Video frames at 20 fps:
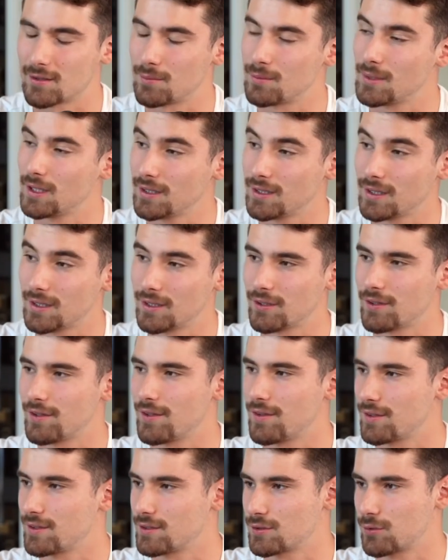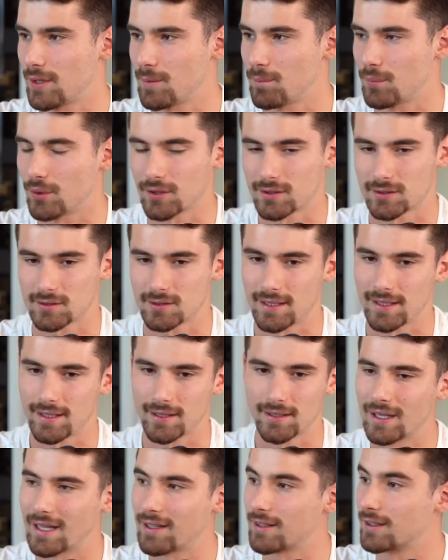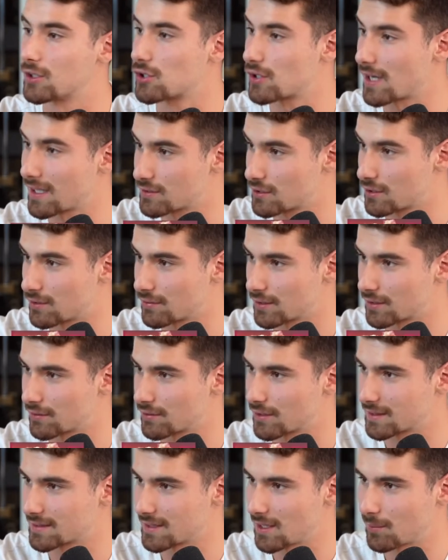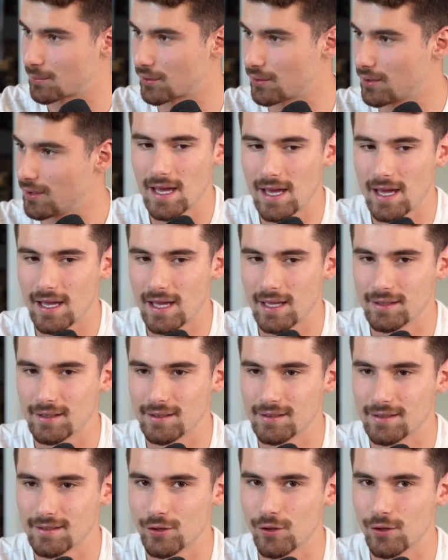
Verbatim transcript: to a million a year then there's great books like reality transurfing for example and